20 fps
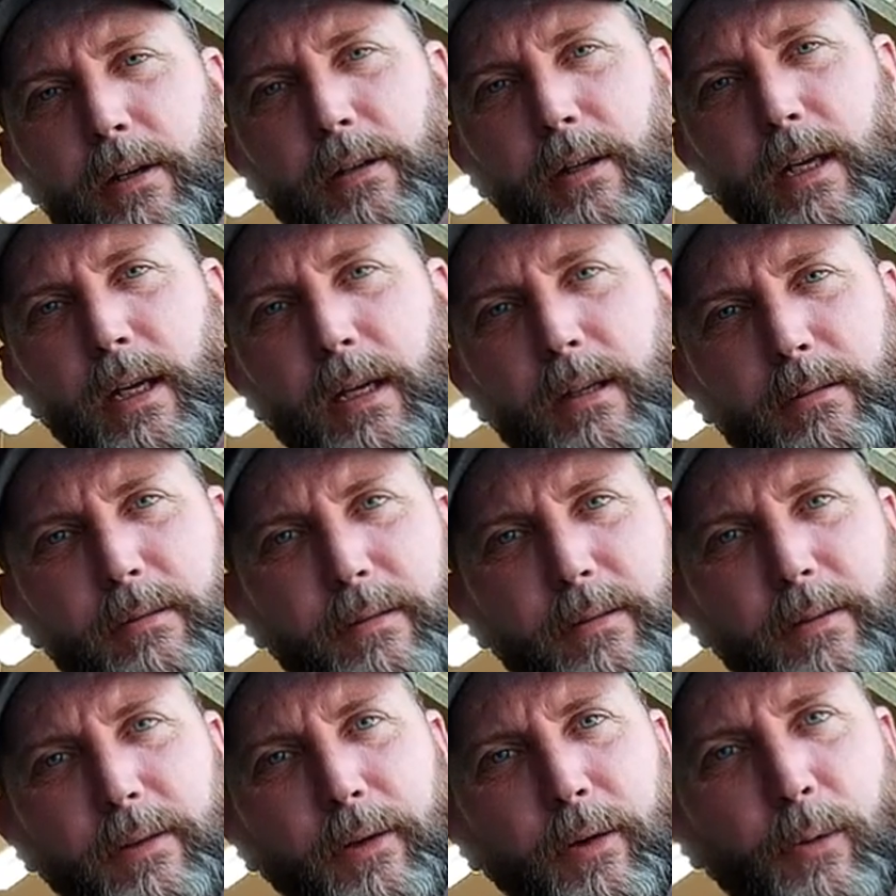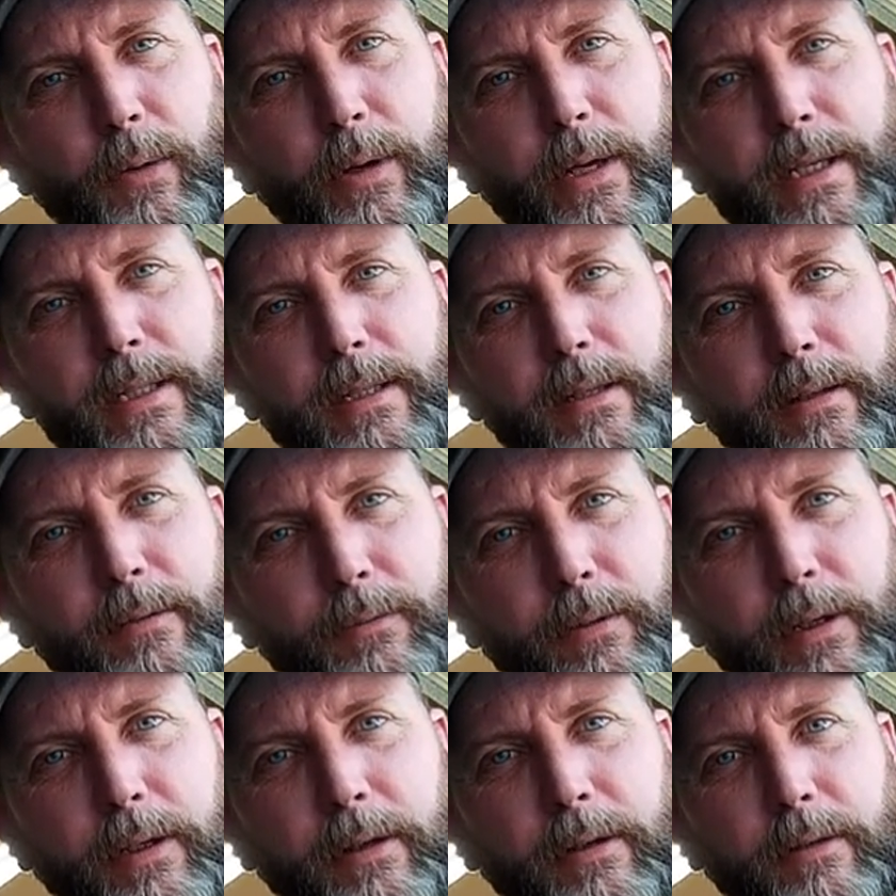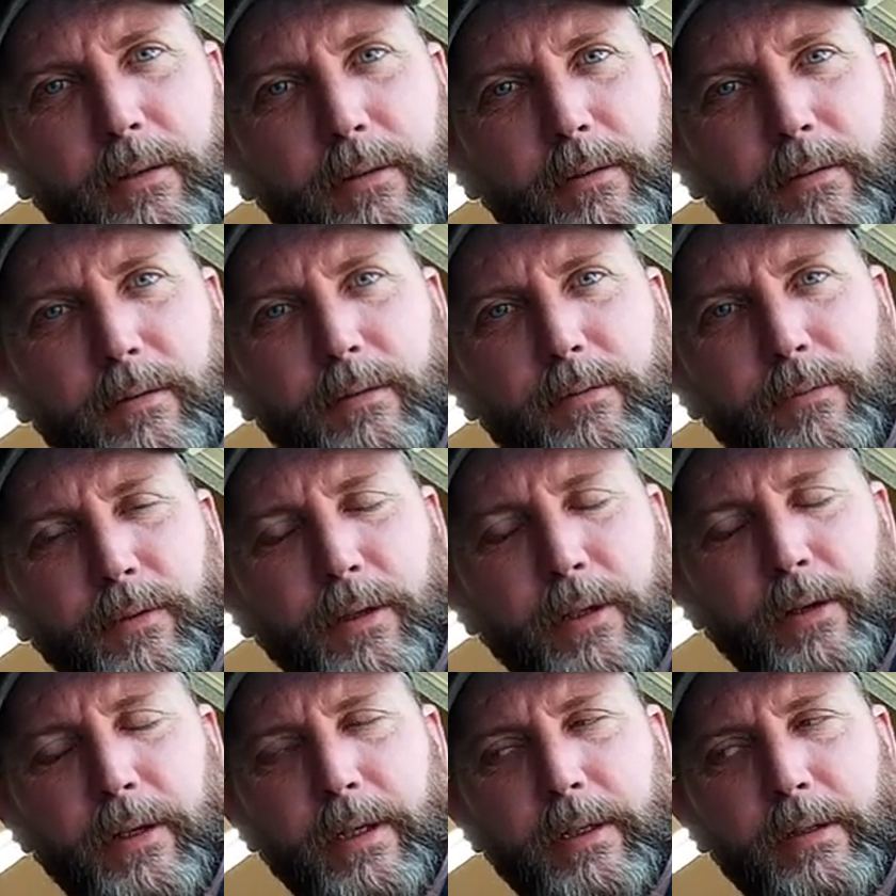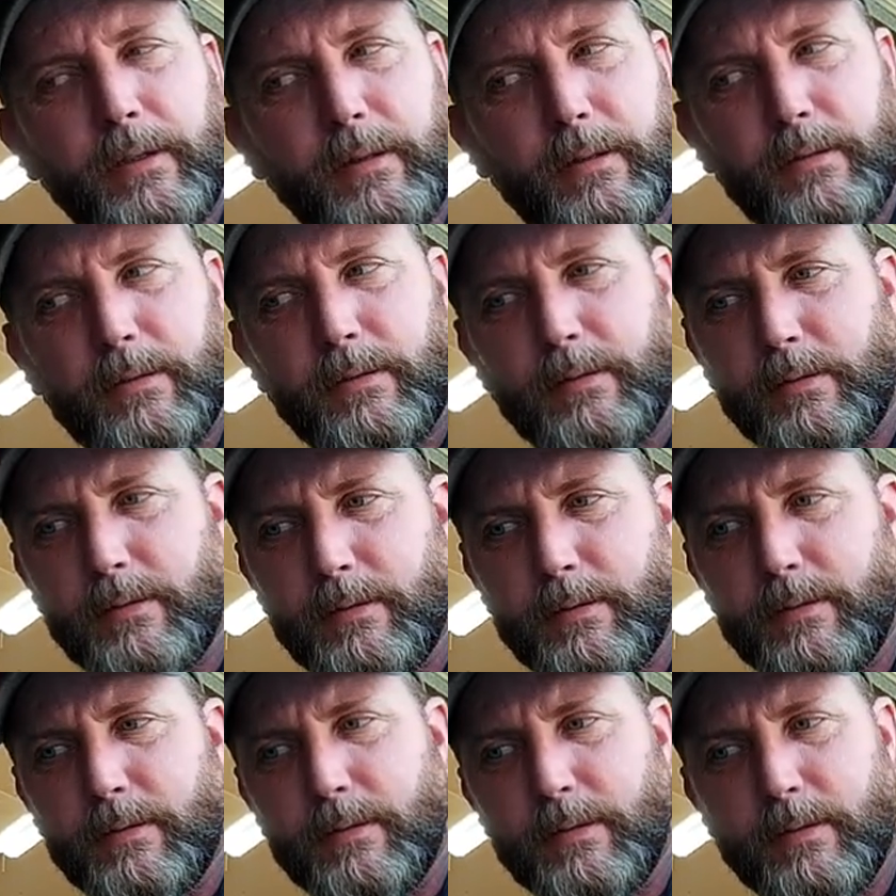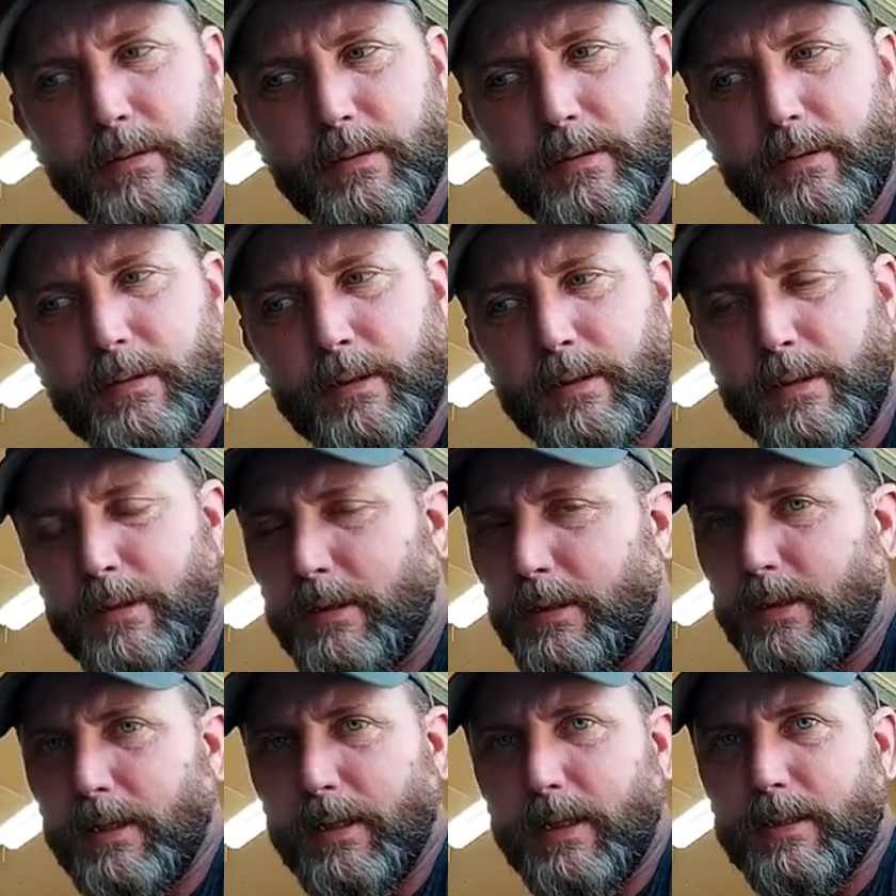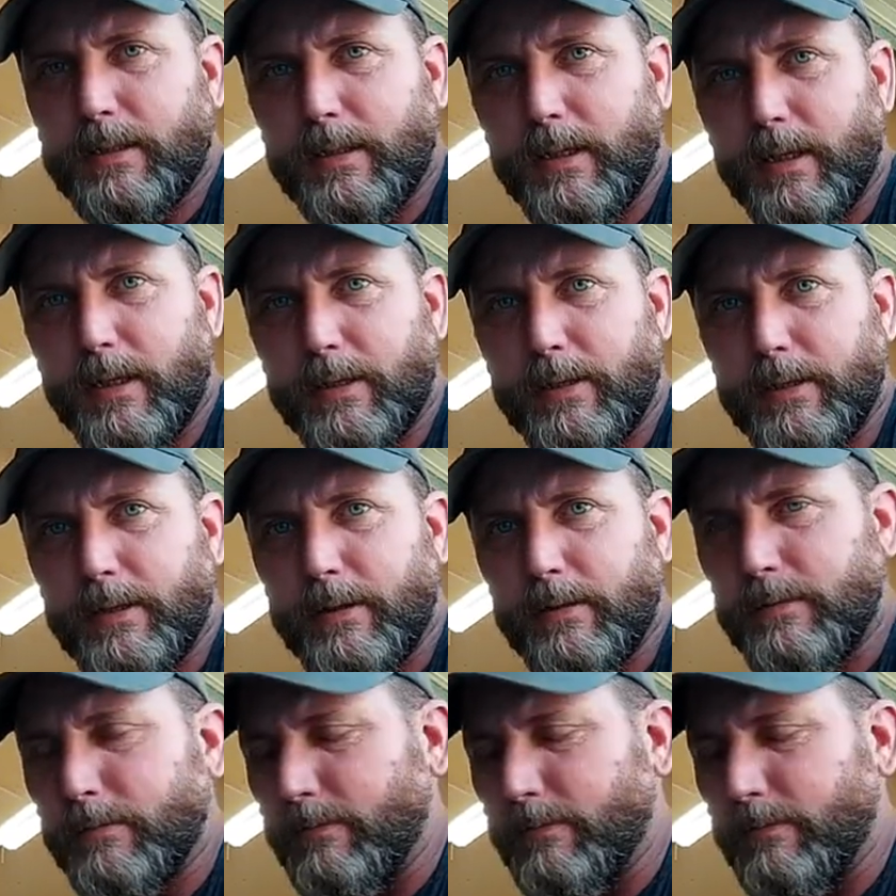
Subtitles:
that noise in the rear end? That's not good.